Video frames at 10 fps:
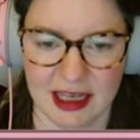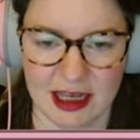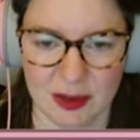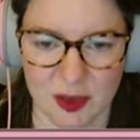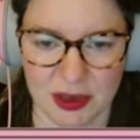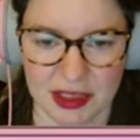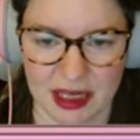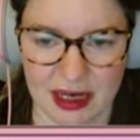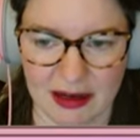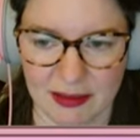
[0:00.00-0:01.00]
was once
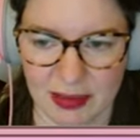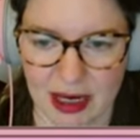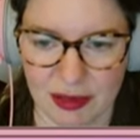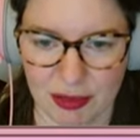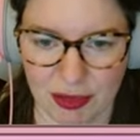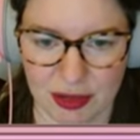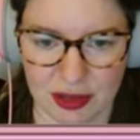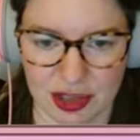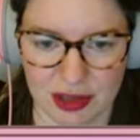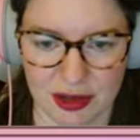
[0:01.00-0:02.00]
again being a throw
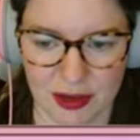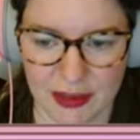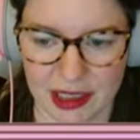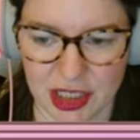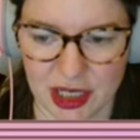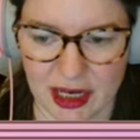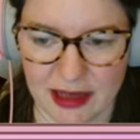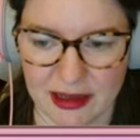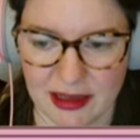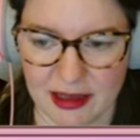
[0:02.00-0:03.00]
cushion on my chair.
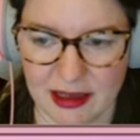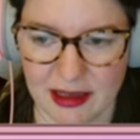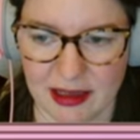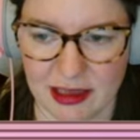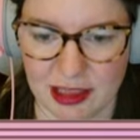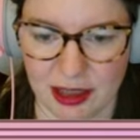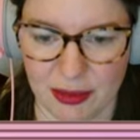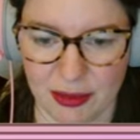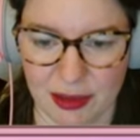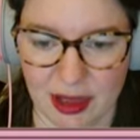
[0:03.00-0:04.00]

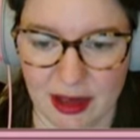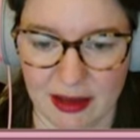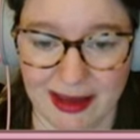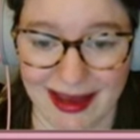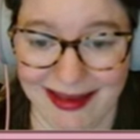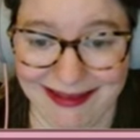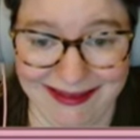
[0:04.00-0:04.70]
So yeah,